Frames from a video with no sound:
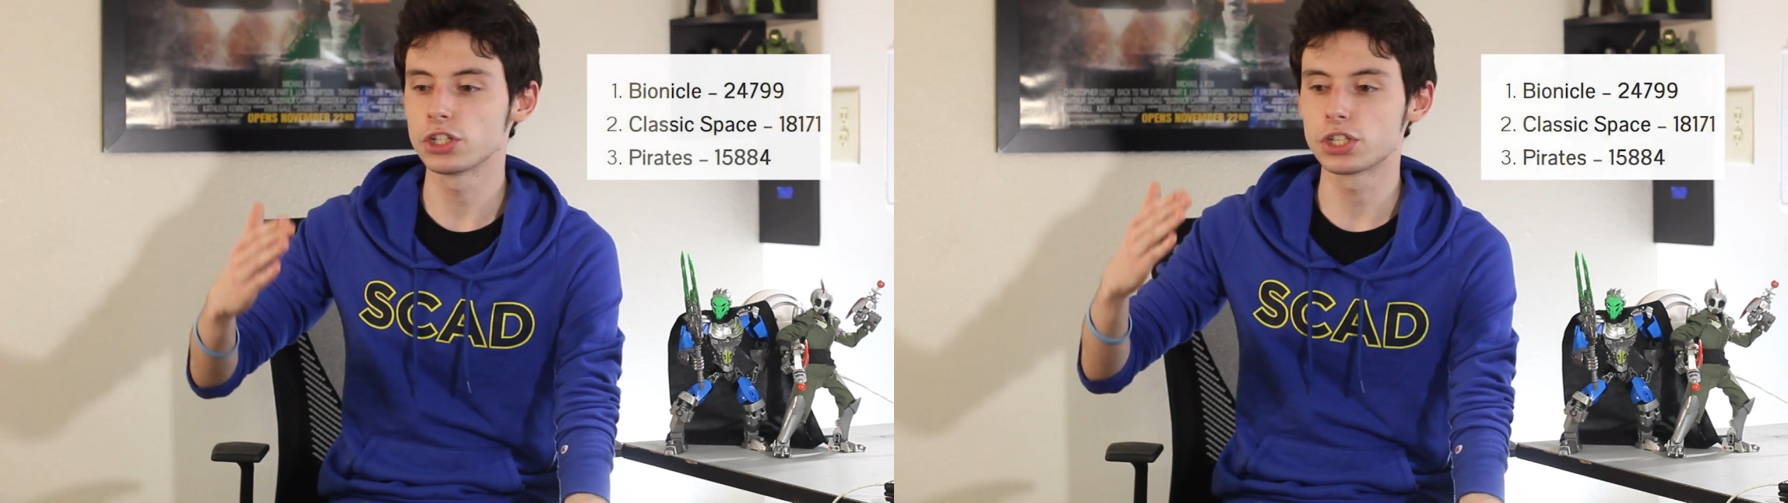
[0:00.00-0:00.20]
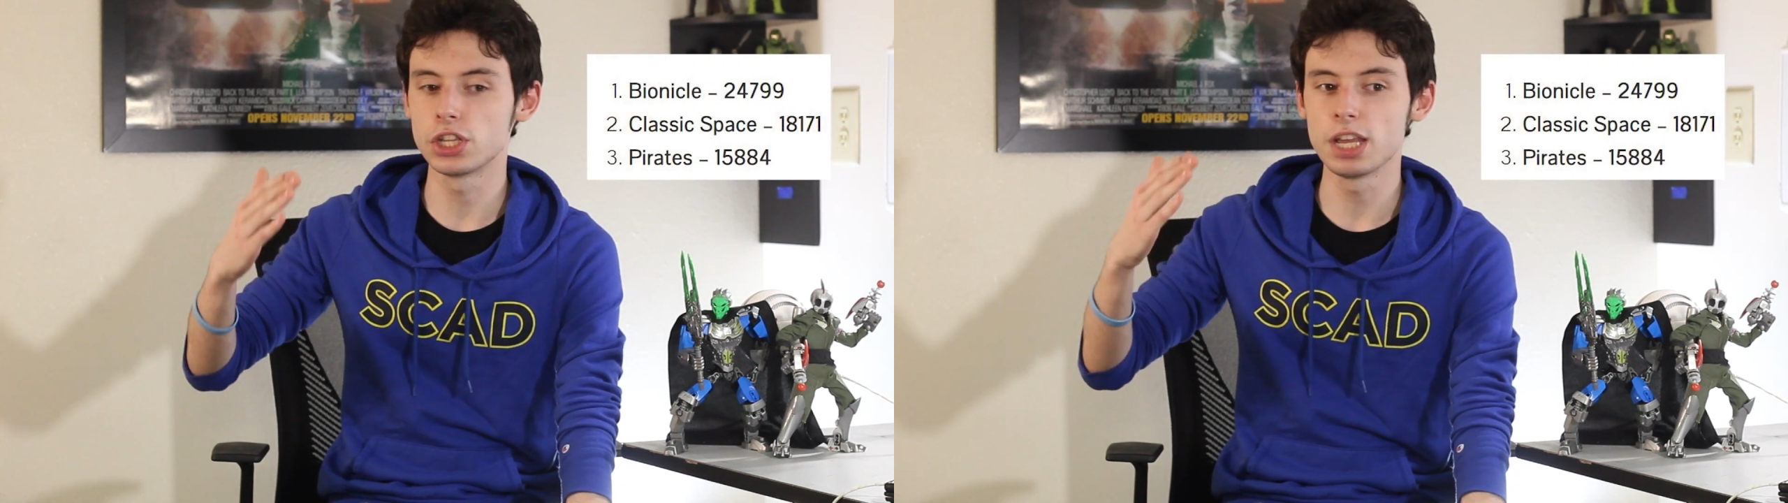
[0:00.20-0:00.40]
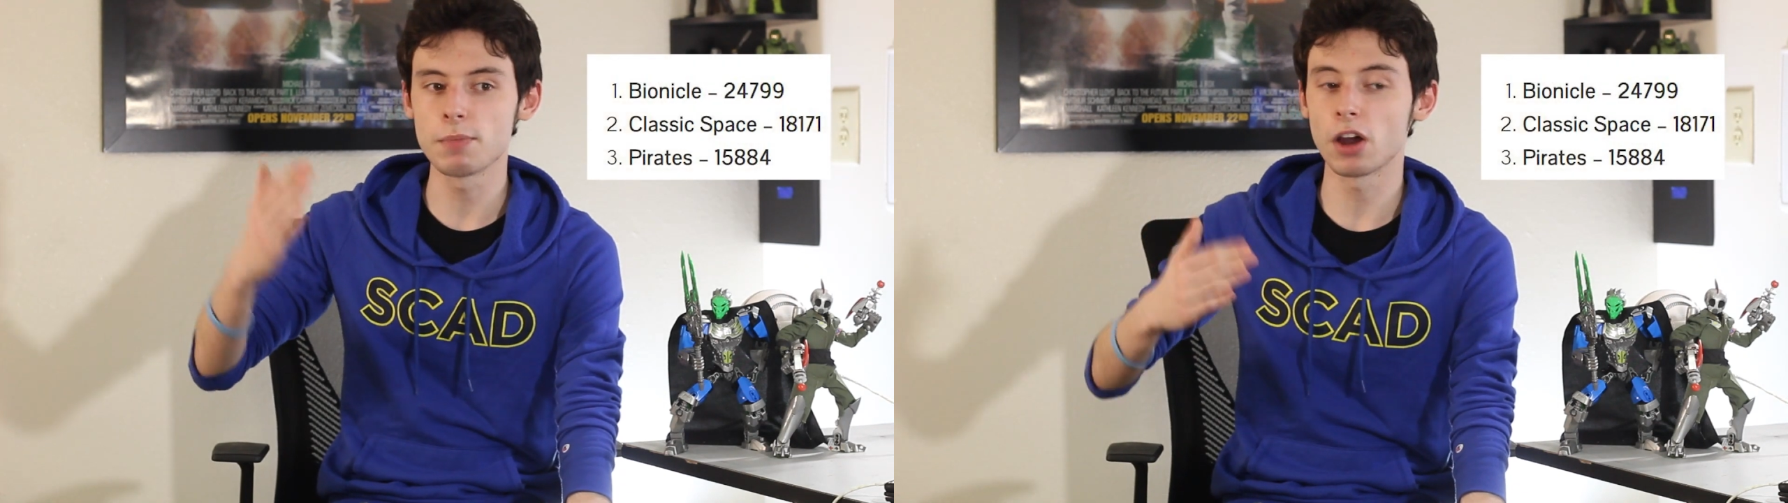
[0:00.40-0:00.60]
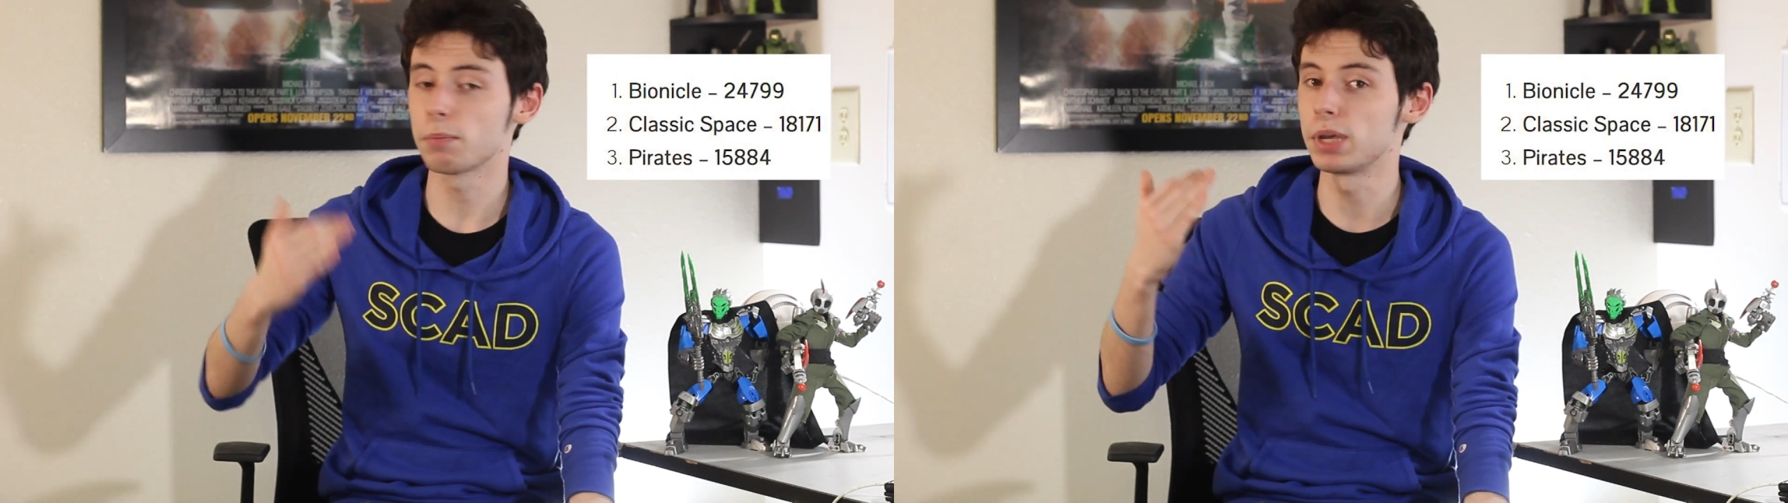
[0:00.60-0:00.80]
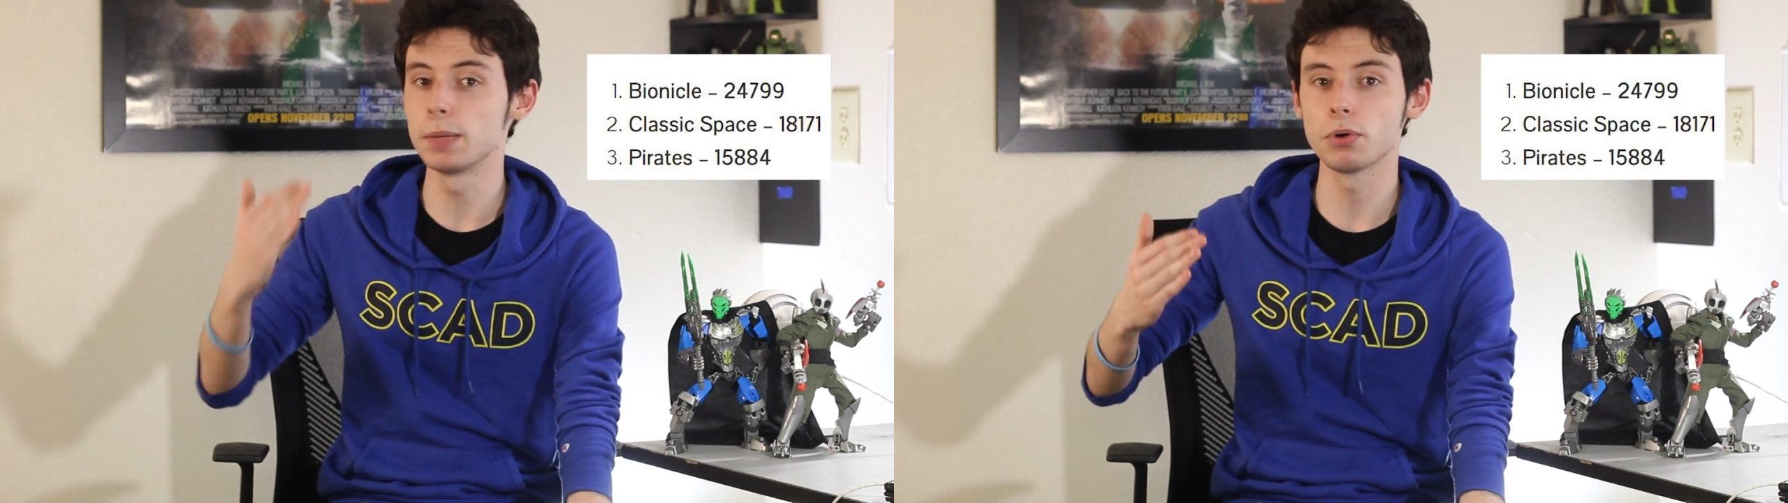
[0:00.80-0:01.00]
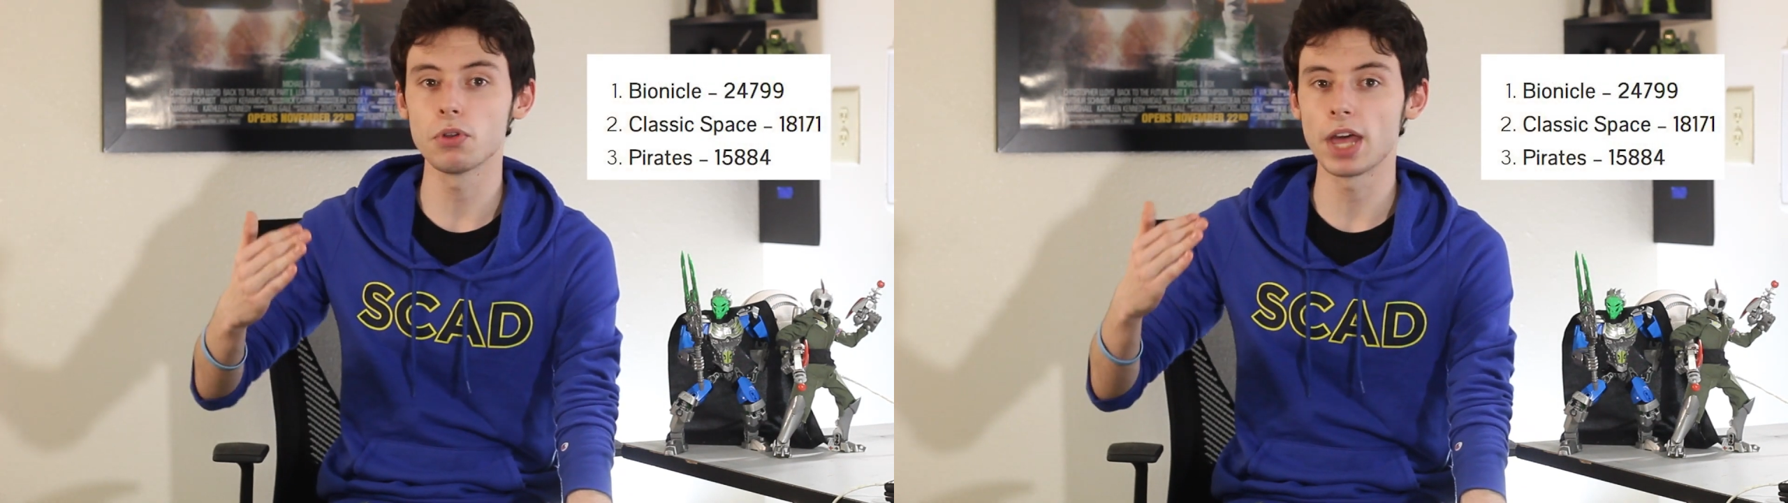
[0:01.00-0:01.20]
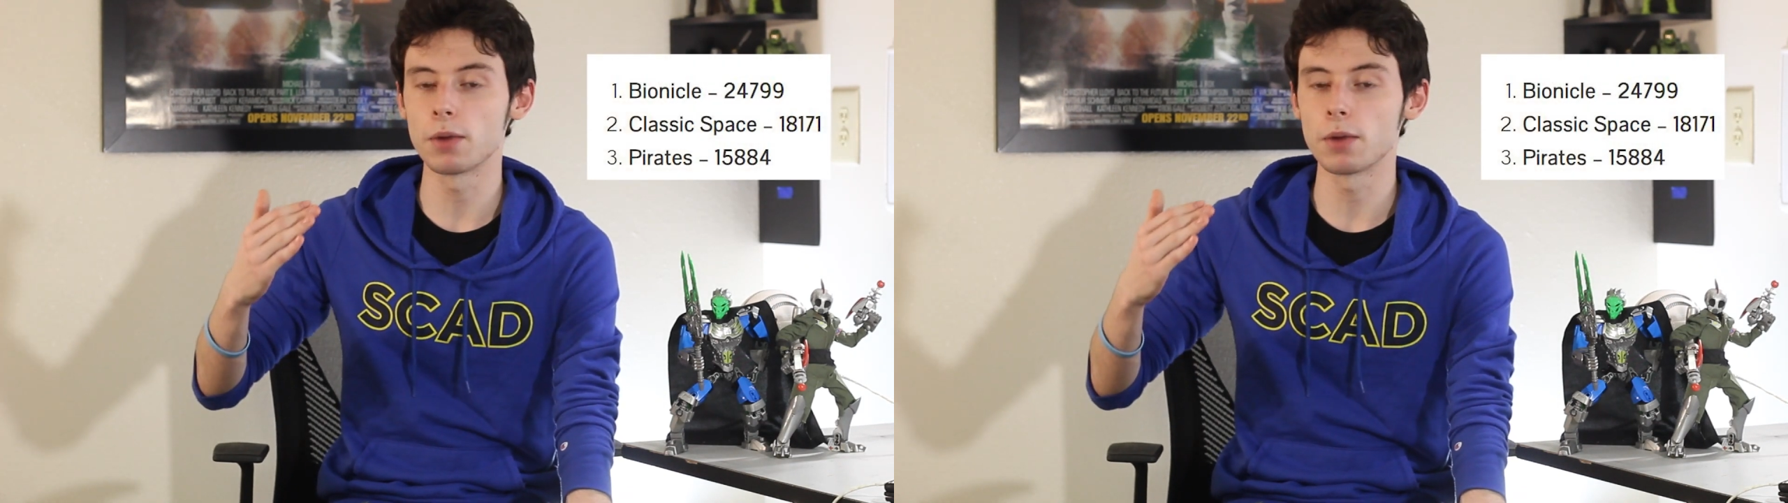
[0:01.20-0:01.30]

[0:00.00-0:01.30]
just the amount of people